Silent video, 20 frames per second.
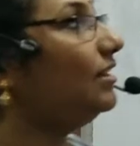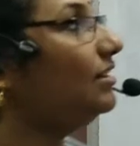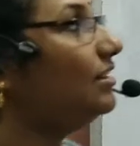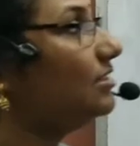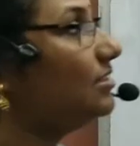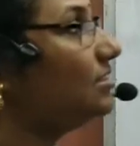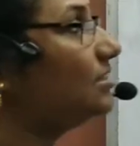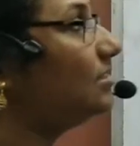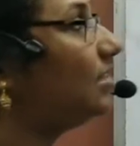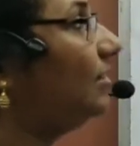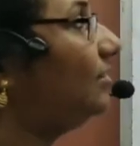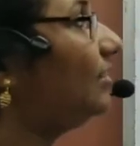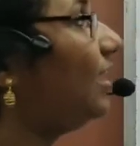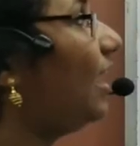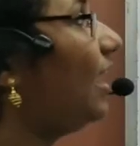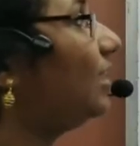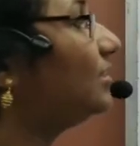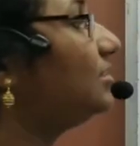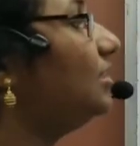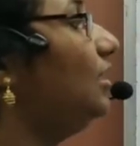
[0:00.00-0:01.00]
it is said
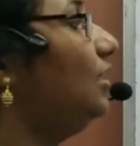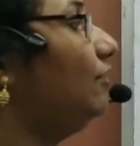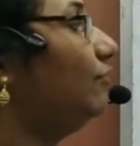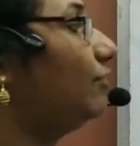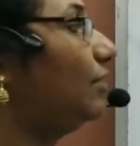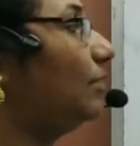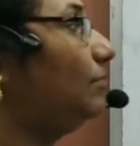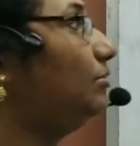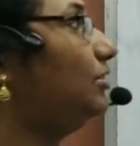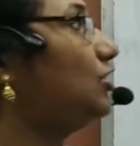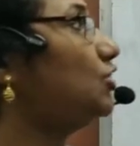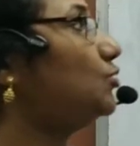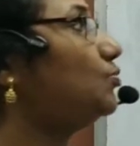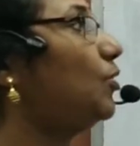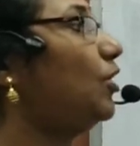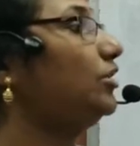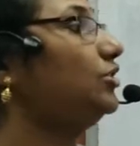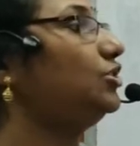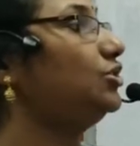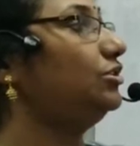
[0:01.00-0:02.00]
that from this
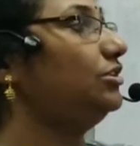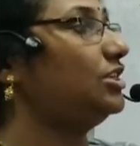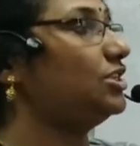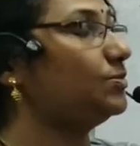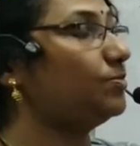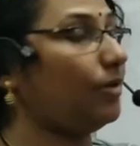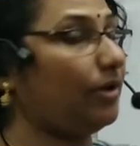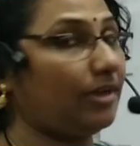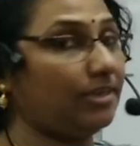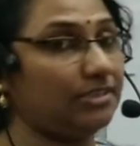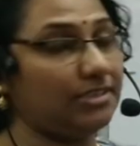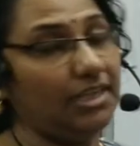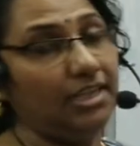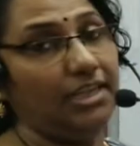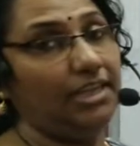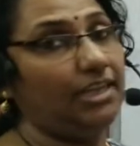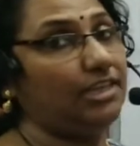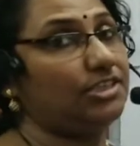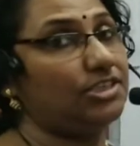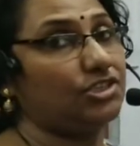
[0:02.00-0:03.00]
point to this point,
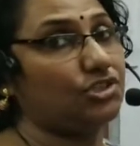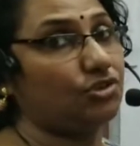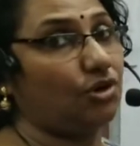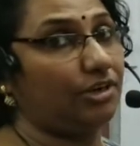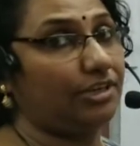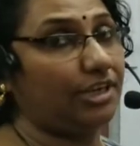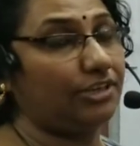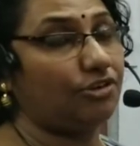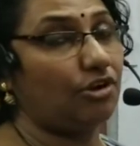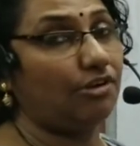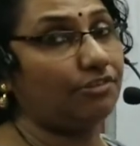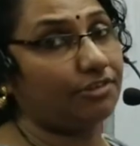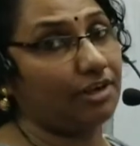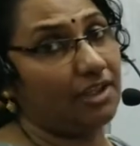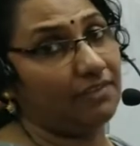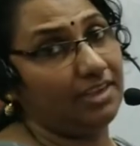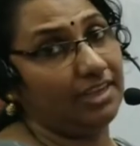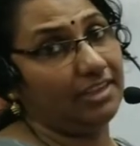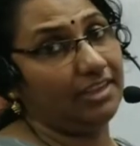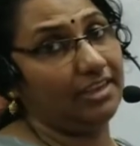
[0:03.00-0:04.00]
it is not at all
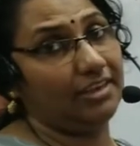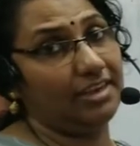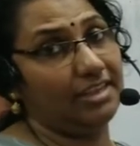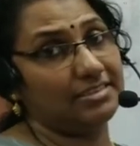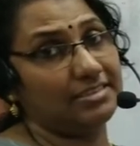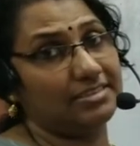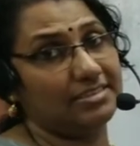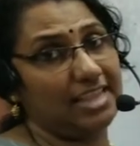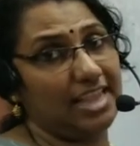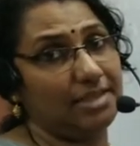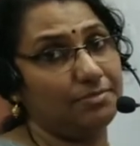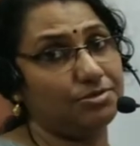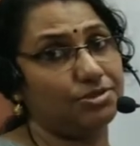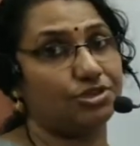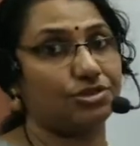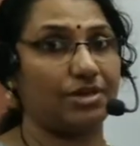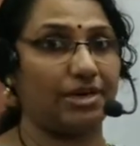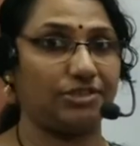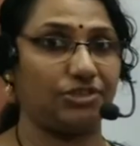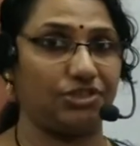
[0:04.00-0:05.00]
travelling in a same
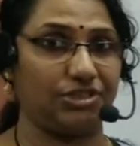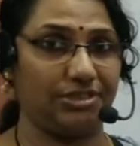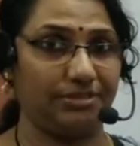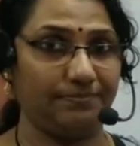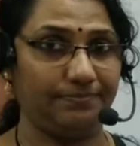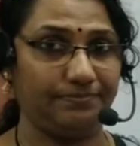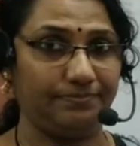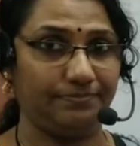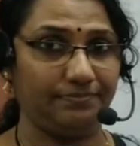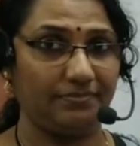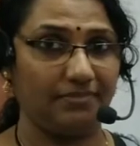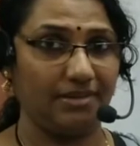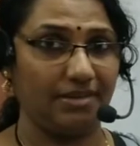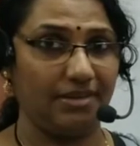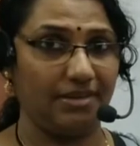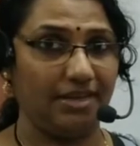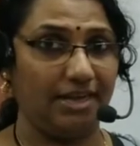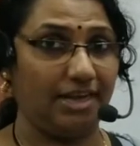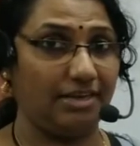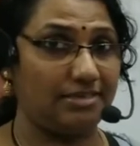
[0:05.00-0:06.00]
stretch.
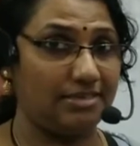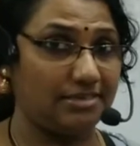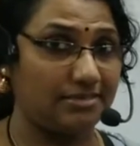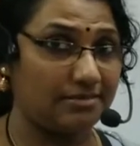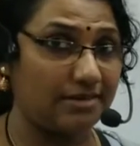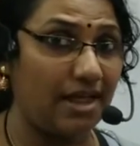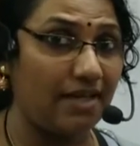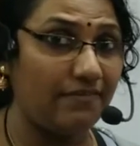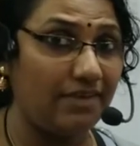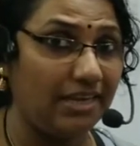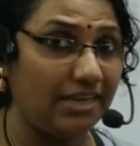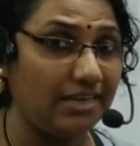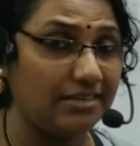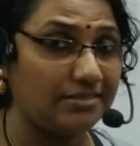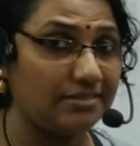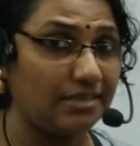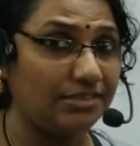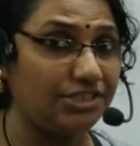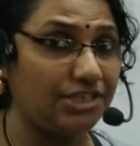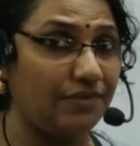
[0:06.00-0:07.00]
It is travelling in
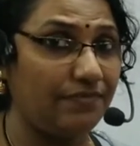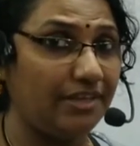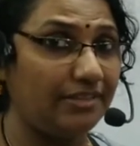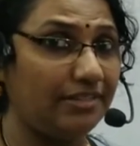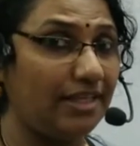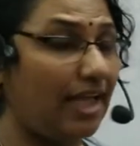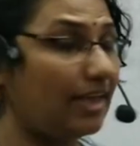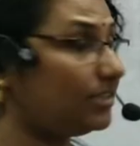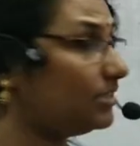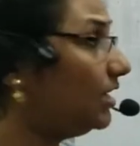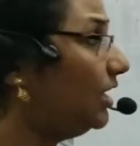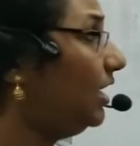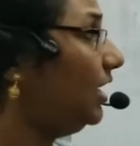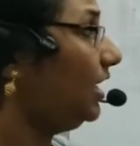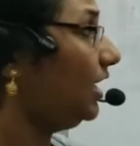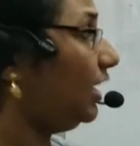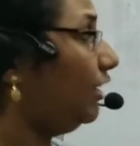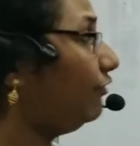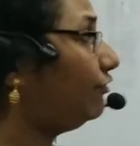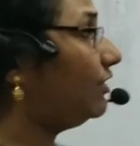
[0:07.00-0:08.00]
such a way that
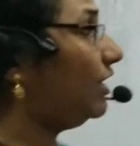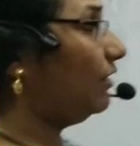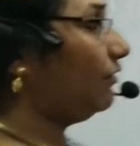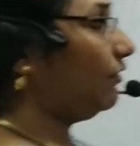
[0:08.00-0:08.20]
if the